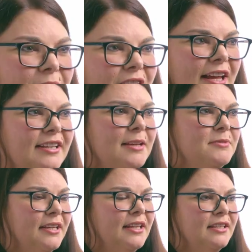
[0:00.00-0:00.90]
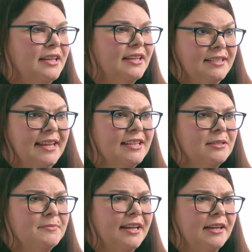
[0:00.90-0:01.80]
A lot of times it can take
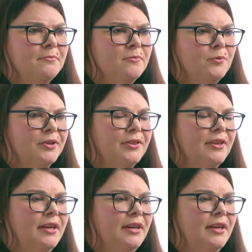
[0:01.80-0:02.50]
some time with